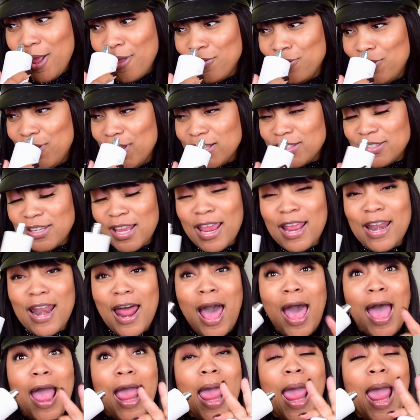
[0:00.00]

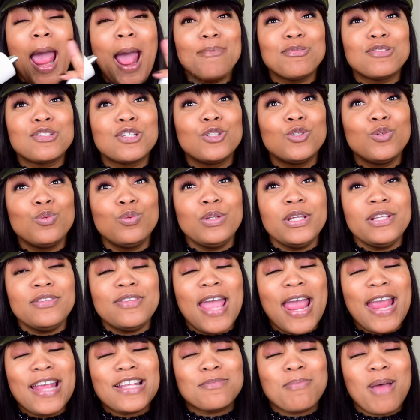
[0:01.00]

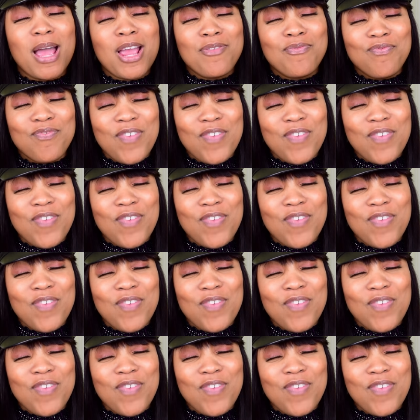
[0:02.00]
That is my